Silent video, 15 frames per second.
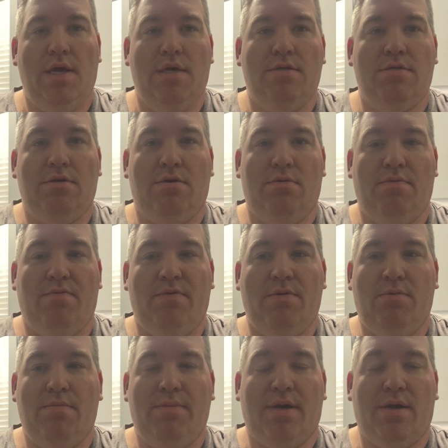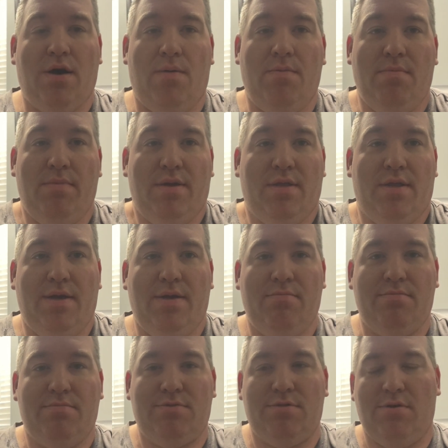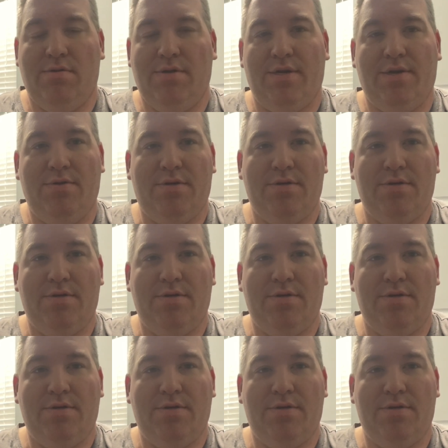So if you want to make a comment about that, certainly do.